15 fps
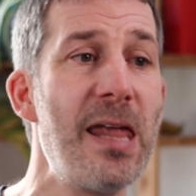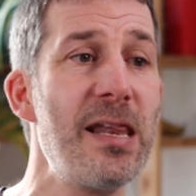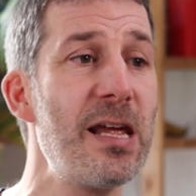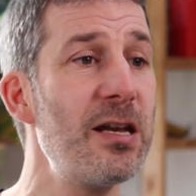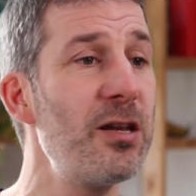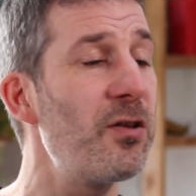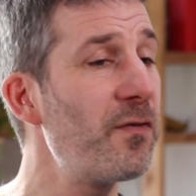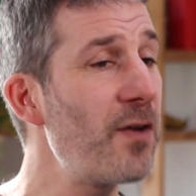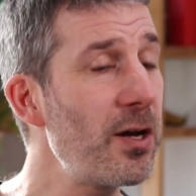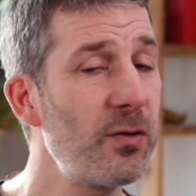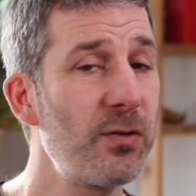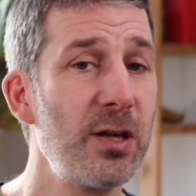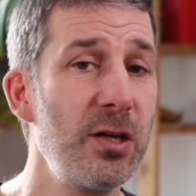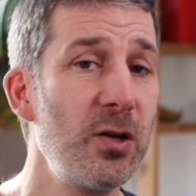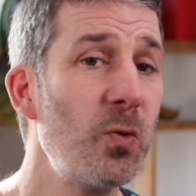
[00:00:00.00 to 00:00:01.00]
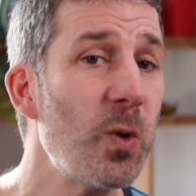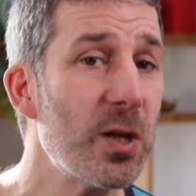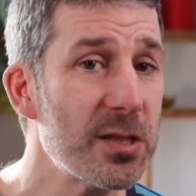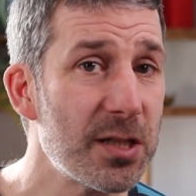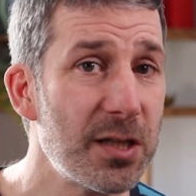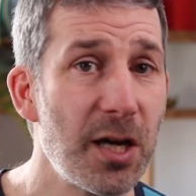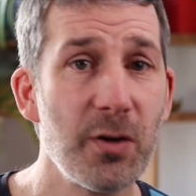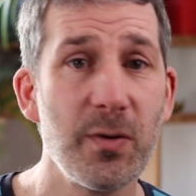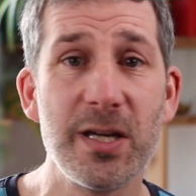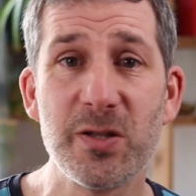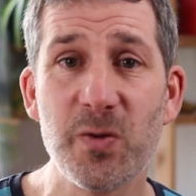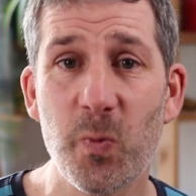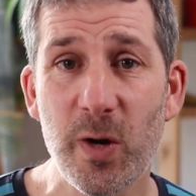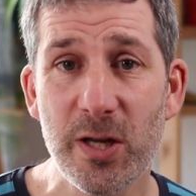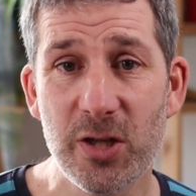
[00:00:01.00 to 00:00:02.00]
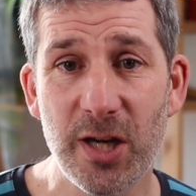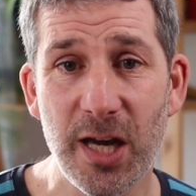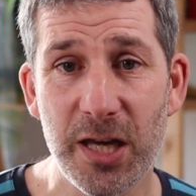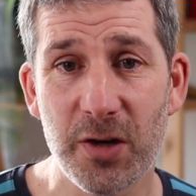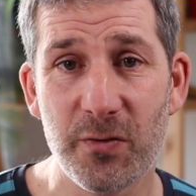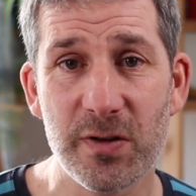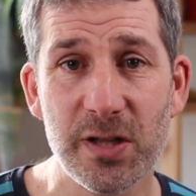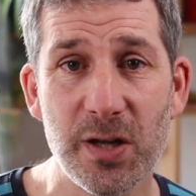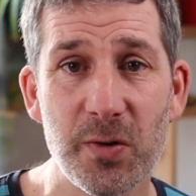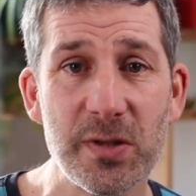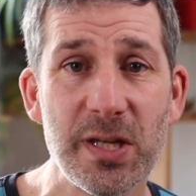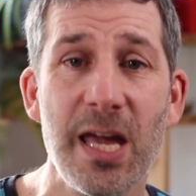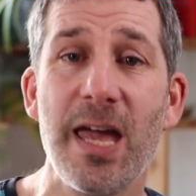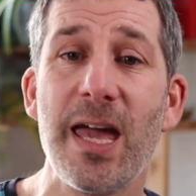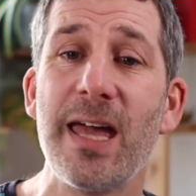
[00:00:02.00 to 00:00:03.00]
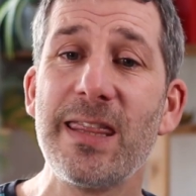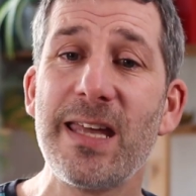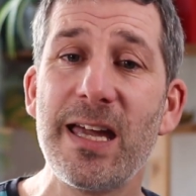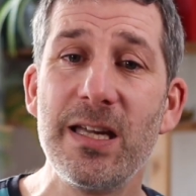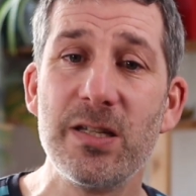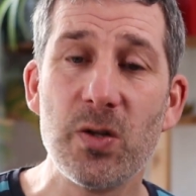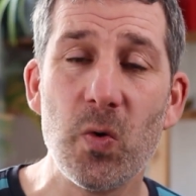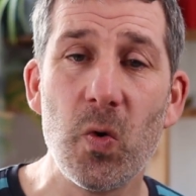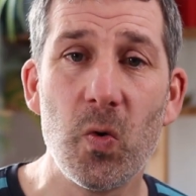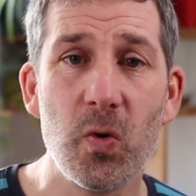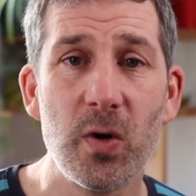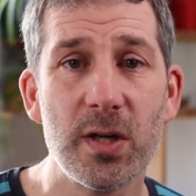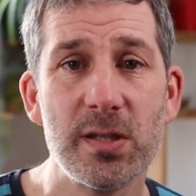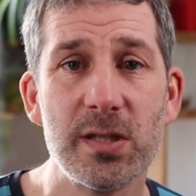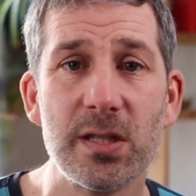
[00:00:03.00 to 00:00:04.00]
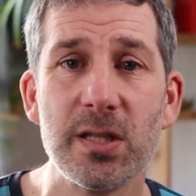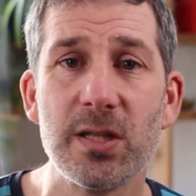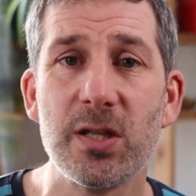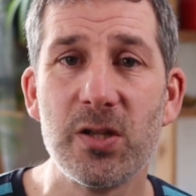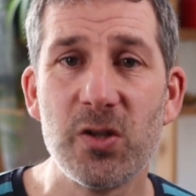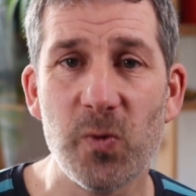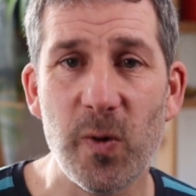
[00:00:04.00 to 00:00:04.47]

And then the final thing you'll want to know is when do you get your results, and that is August the